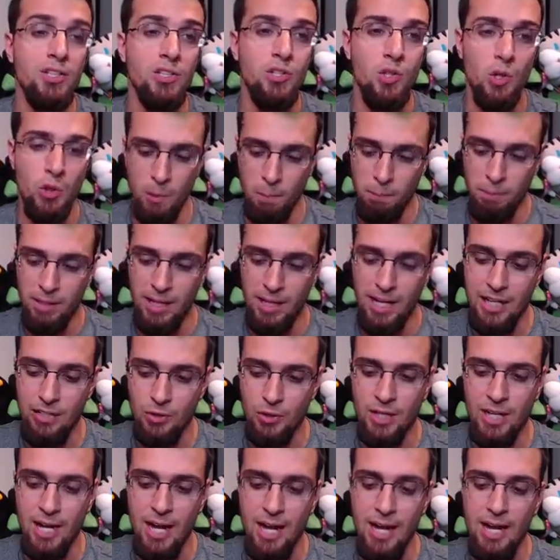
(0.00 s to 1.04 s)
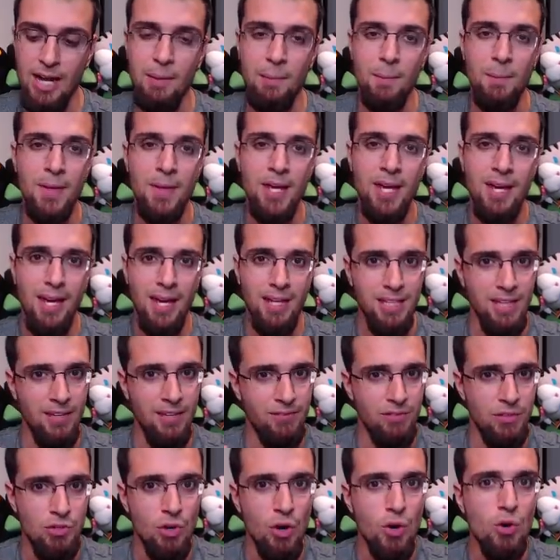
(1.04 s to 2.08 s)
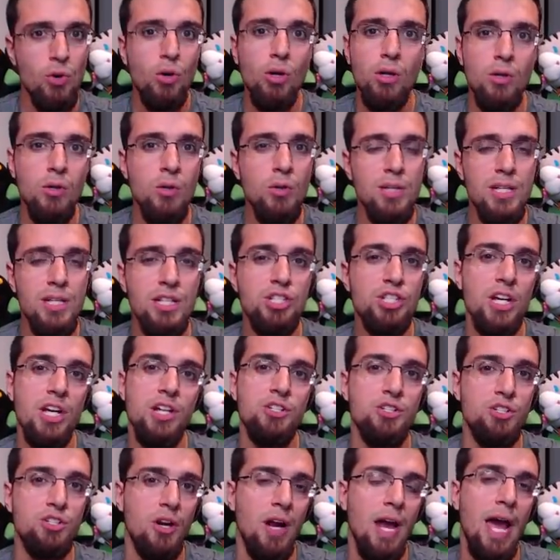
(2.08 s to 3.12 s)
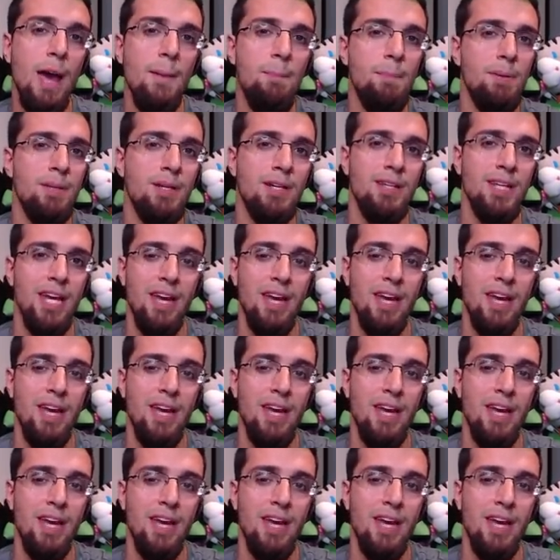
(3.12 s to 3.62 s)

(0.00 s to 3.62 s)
So they're playing your game and they have no clue these changes are happening.